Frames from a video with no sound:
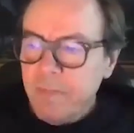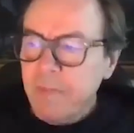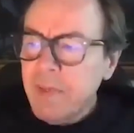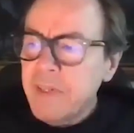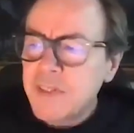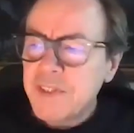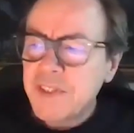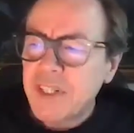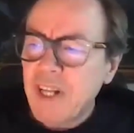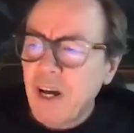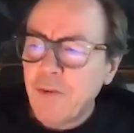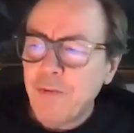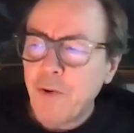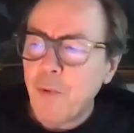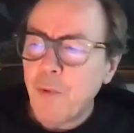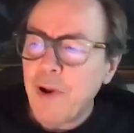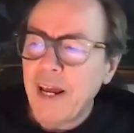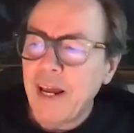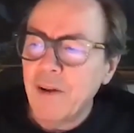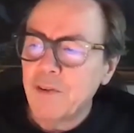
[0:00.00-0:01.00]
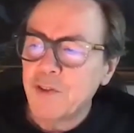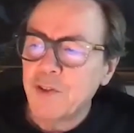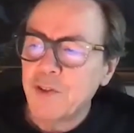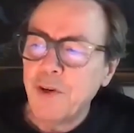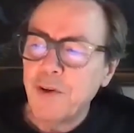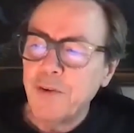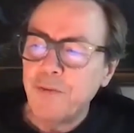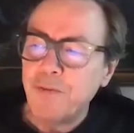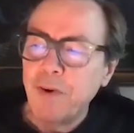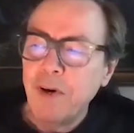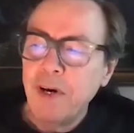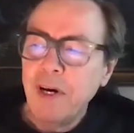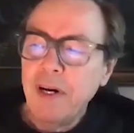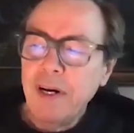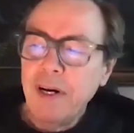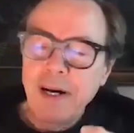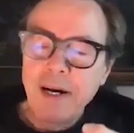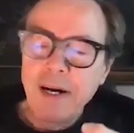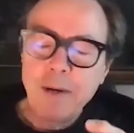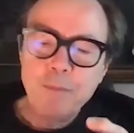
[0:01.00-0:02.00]
stuff around sort of
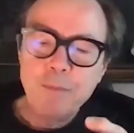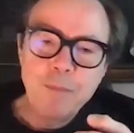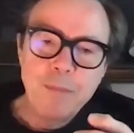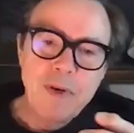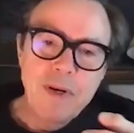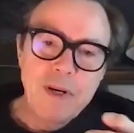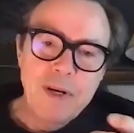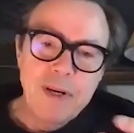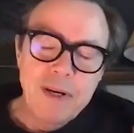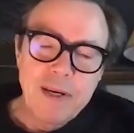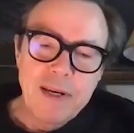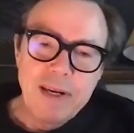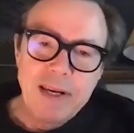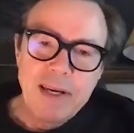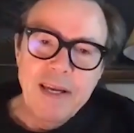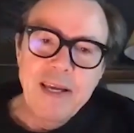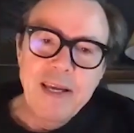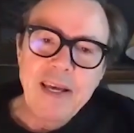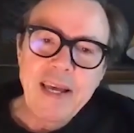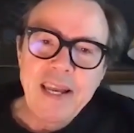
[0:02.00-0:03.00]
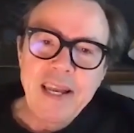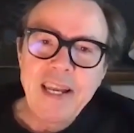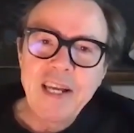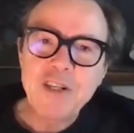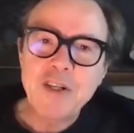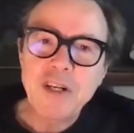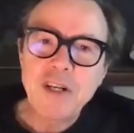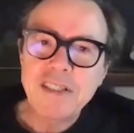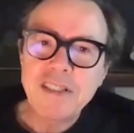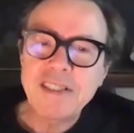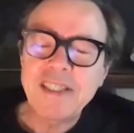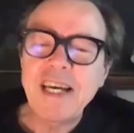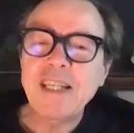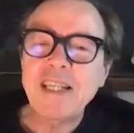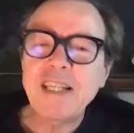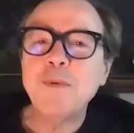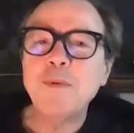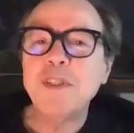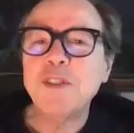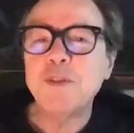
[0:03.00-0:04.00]
initial
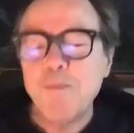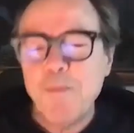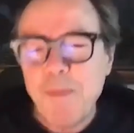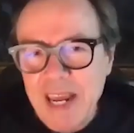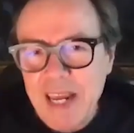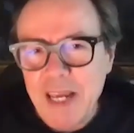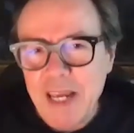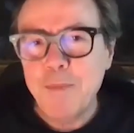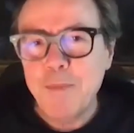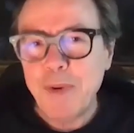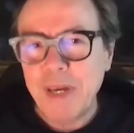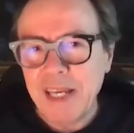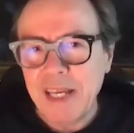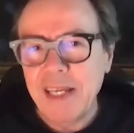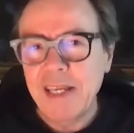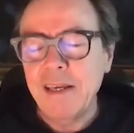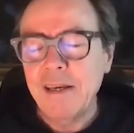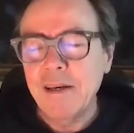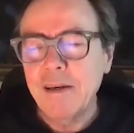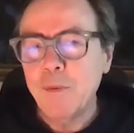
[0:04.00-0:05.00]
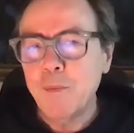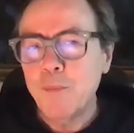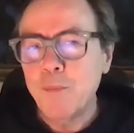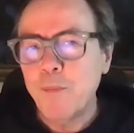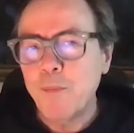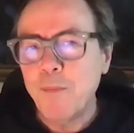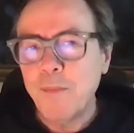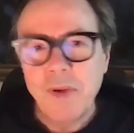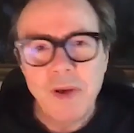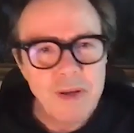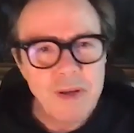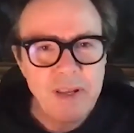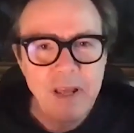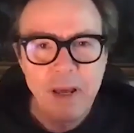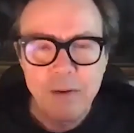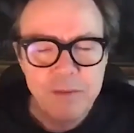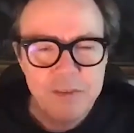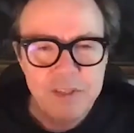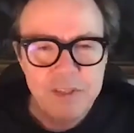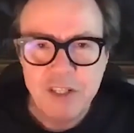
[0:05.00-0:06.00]
assessments, maybe, you
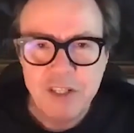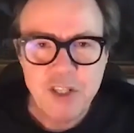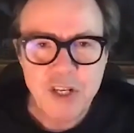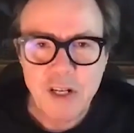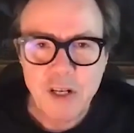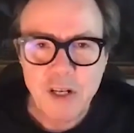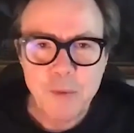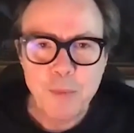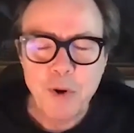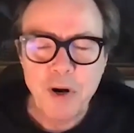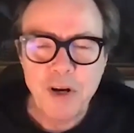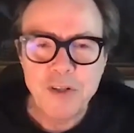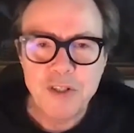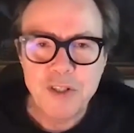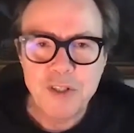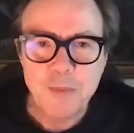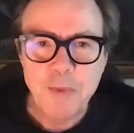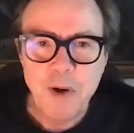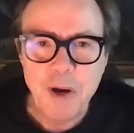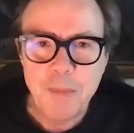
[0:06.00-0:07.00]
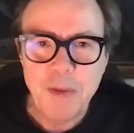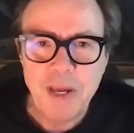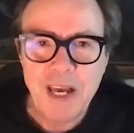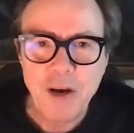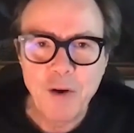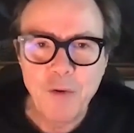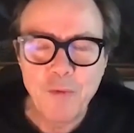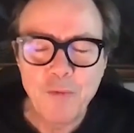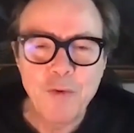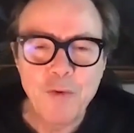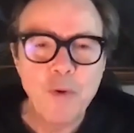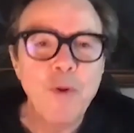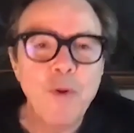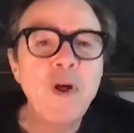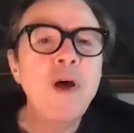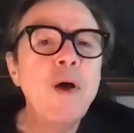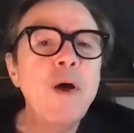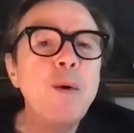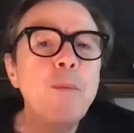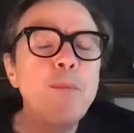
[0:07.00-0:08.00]
know, digital approaches might be helpful.
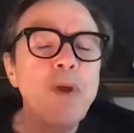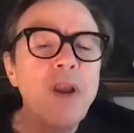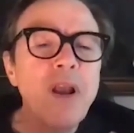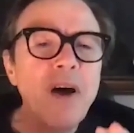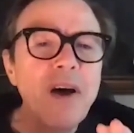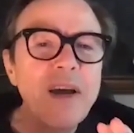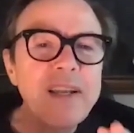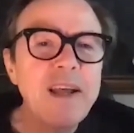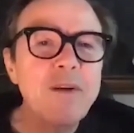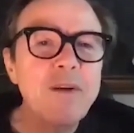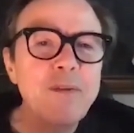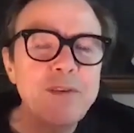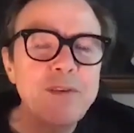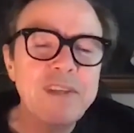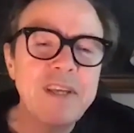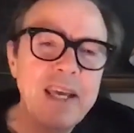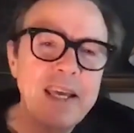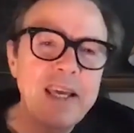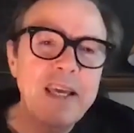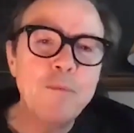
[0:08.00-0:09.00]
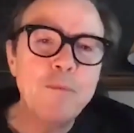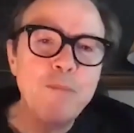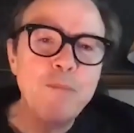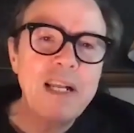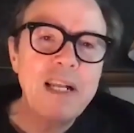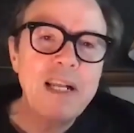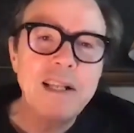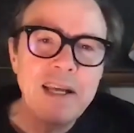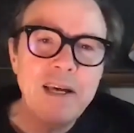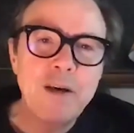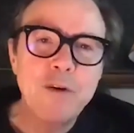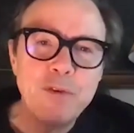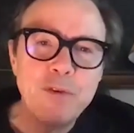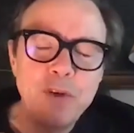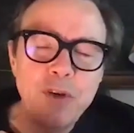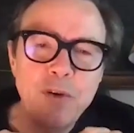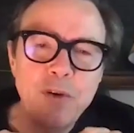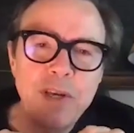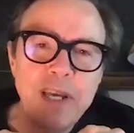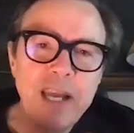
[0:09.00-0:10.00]
But I don't think in mental health
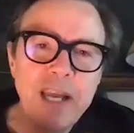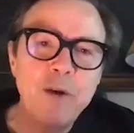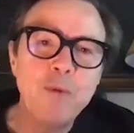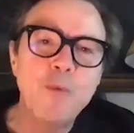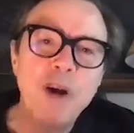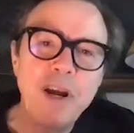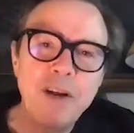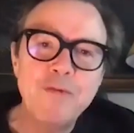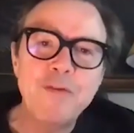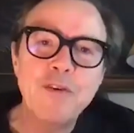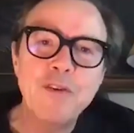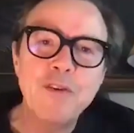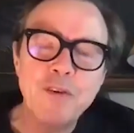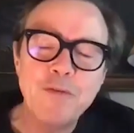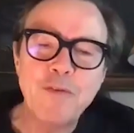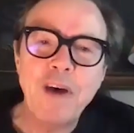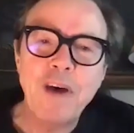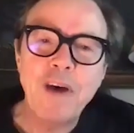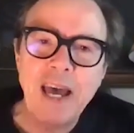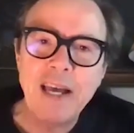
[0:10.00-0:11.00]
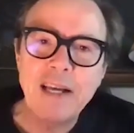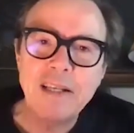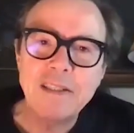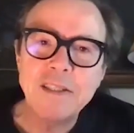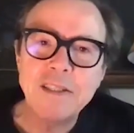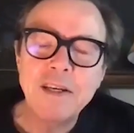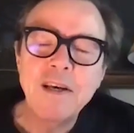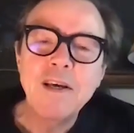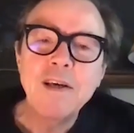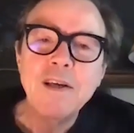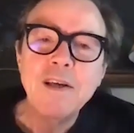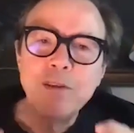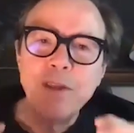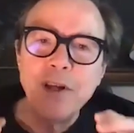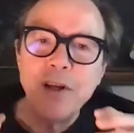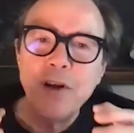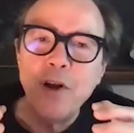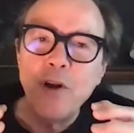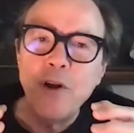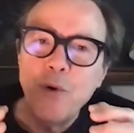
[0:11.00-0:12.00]
you can get away from the fact
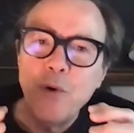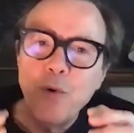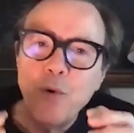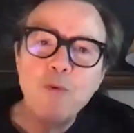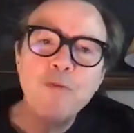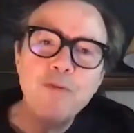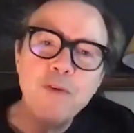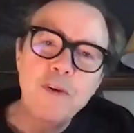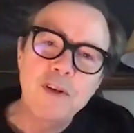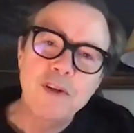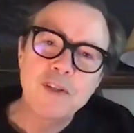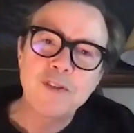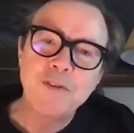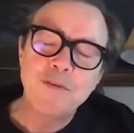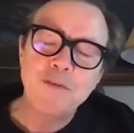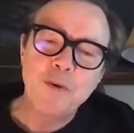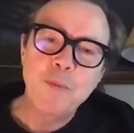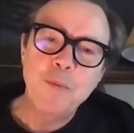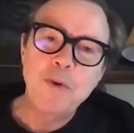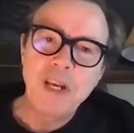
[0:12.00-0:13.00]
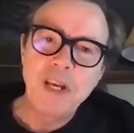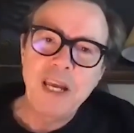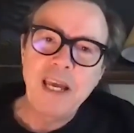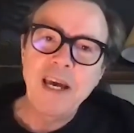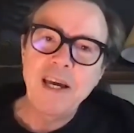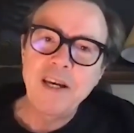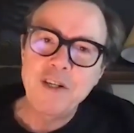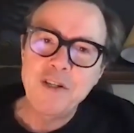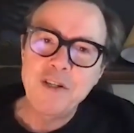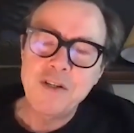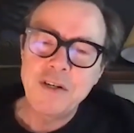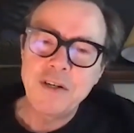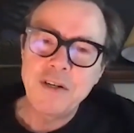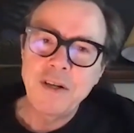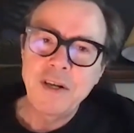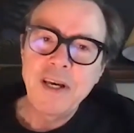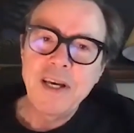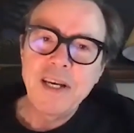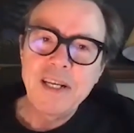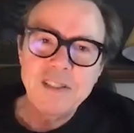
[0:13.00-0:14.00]
that an awful lot of communication
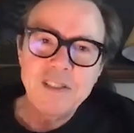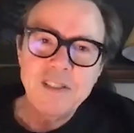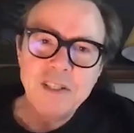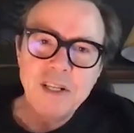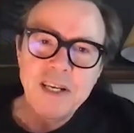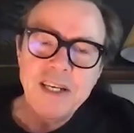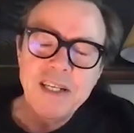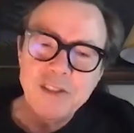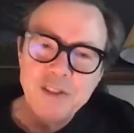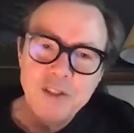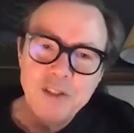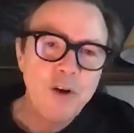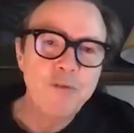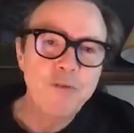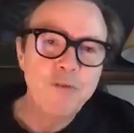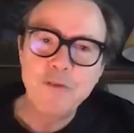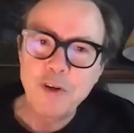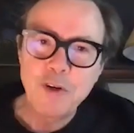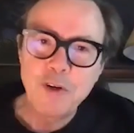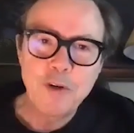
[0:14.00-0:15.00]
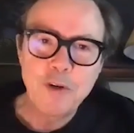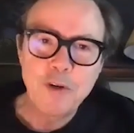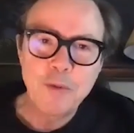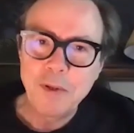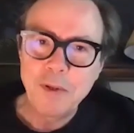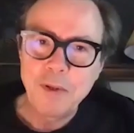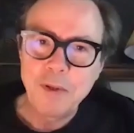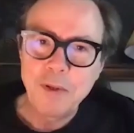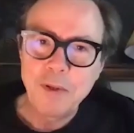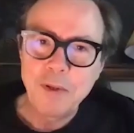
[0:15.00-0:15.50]
is nonverbal,